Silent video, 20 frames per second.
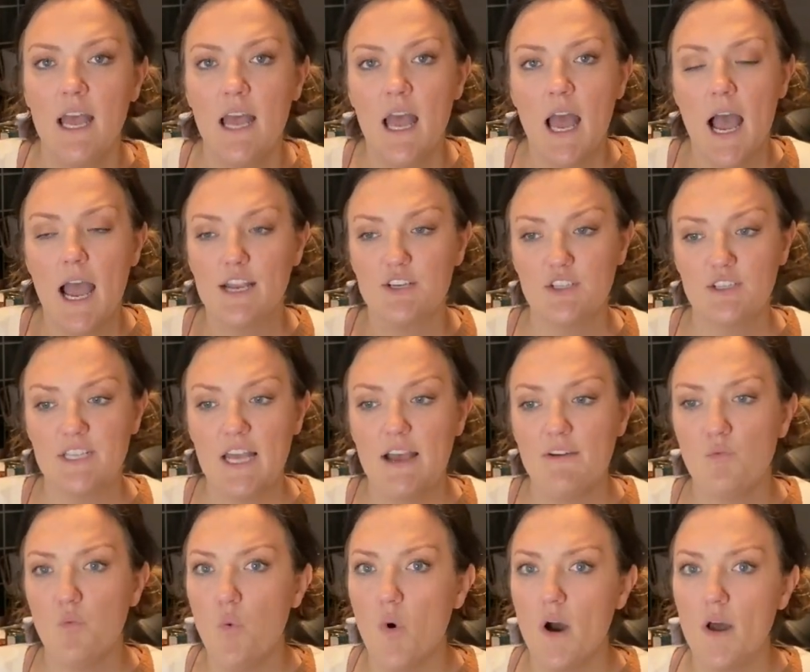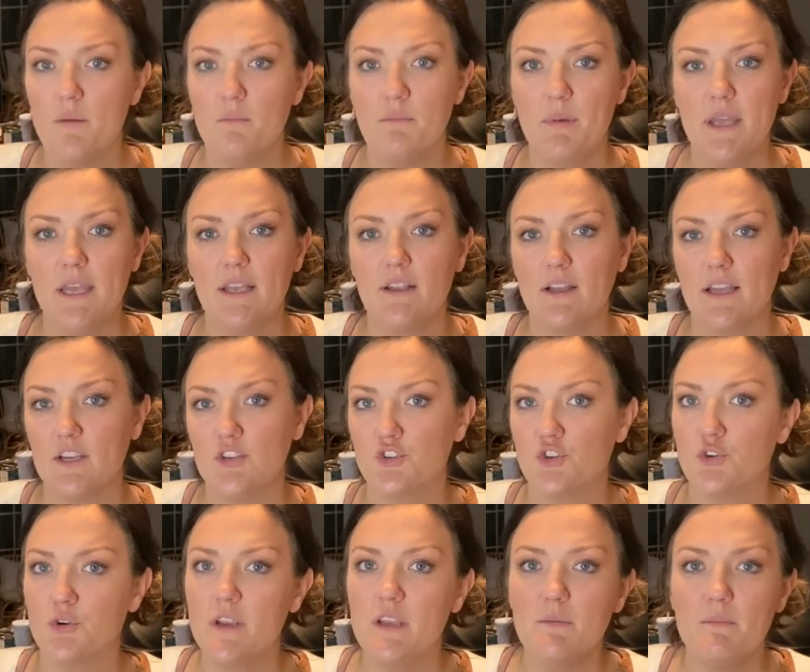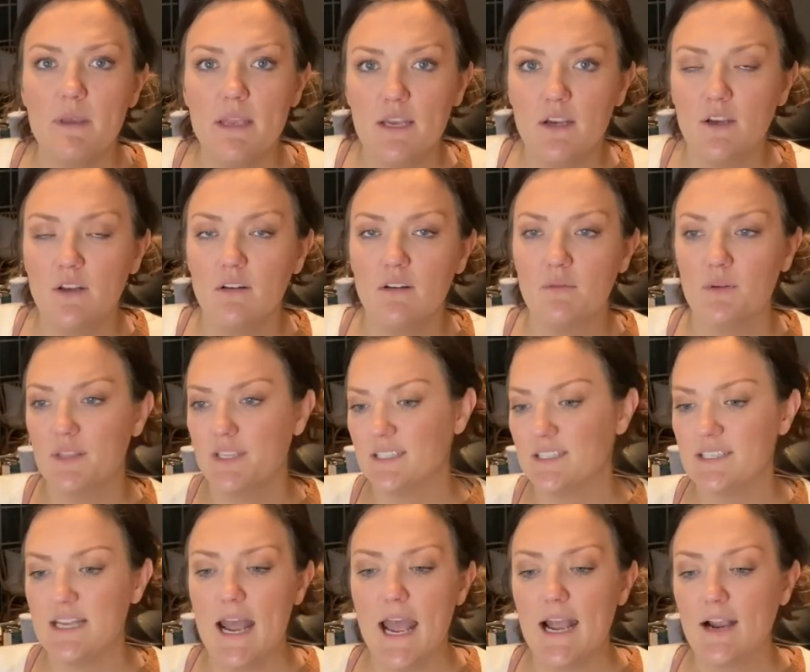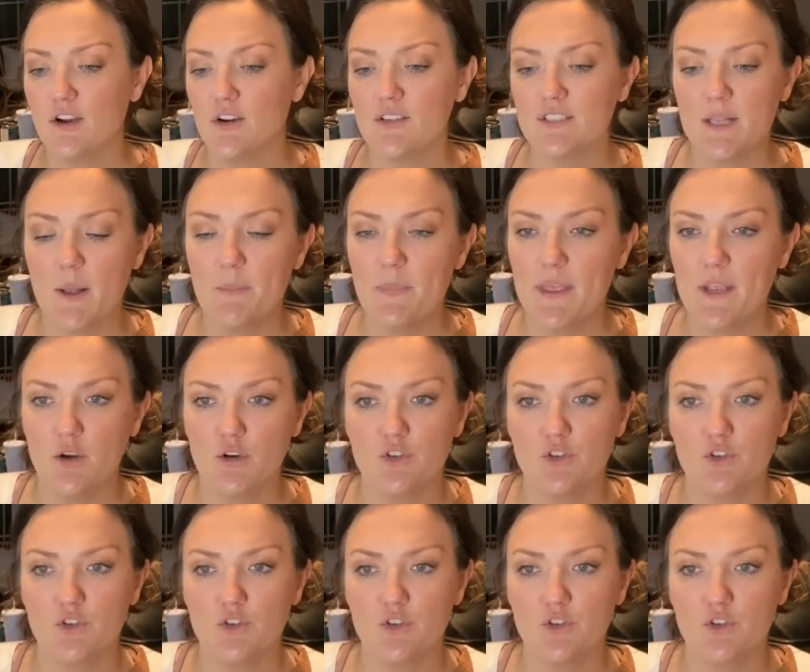I just have one big like treat meal with a snack or something,